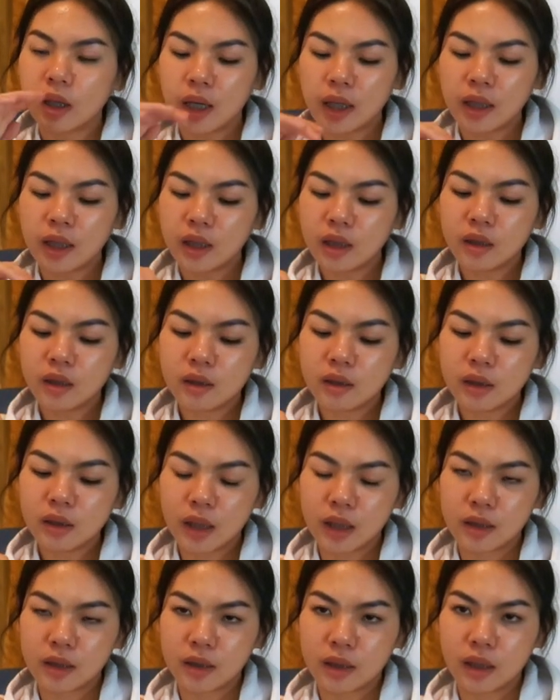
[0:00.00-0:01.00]
I didn't
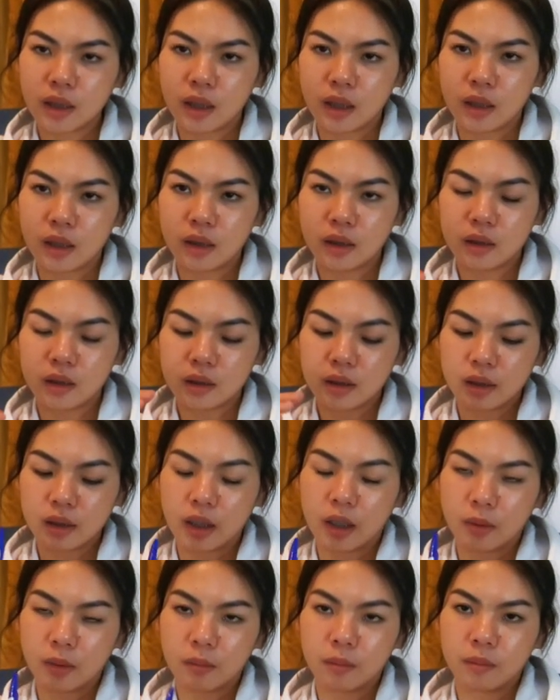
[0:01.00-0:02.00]
translate
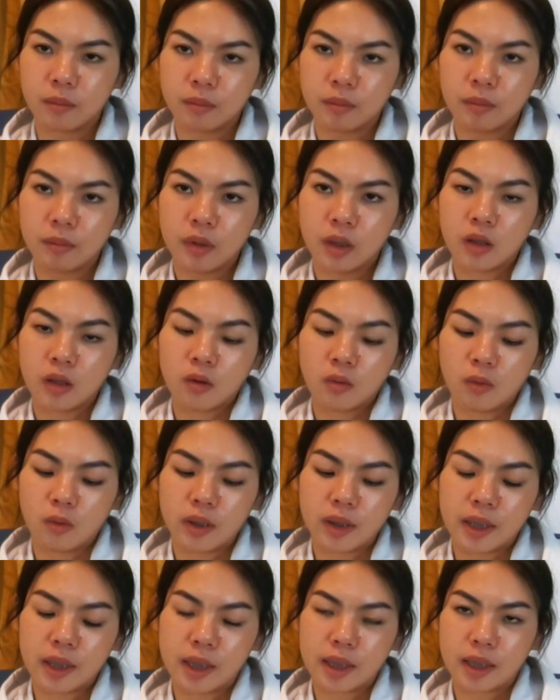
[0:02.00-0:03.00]
them
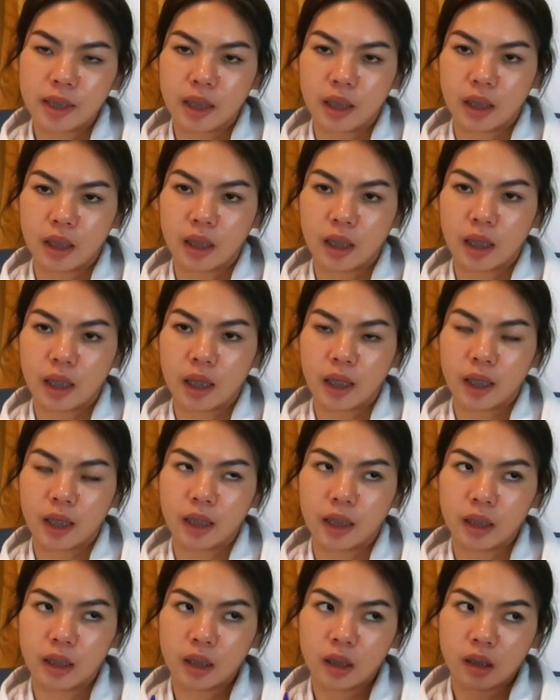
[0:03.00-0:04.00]
what they said.
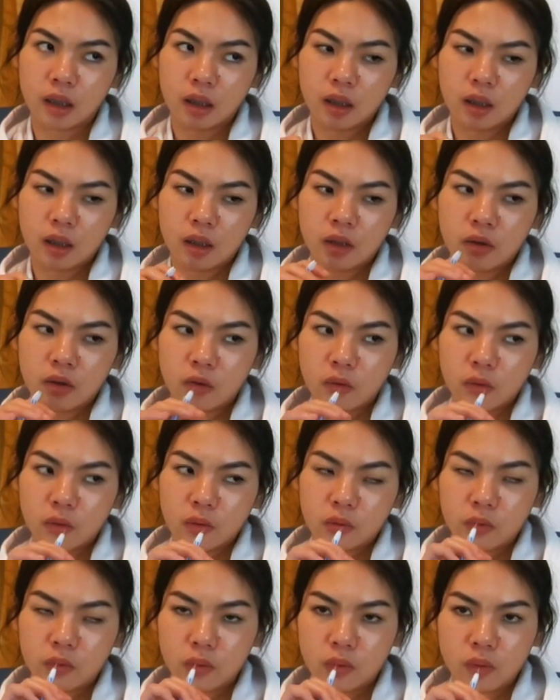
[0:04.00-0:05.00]
I
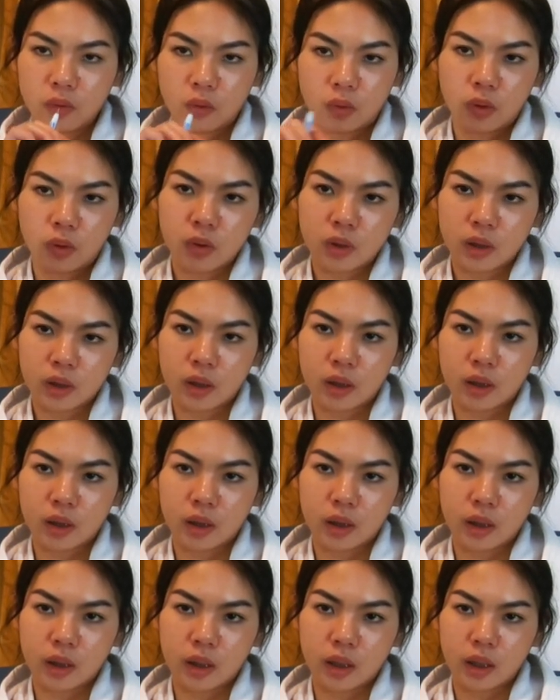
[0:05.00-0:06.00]
wrote
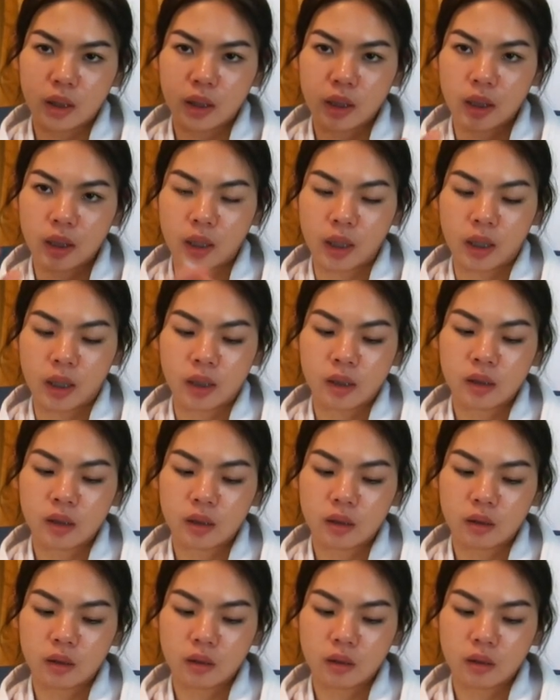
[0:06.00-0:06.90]
and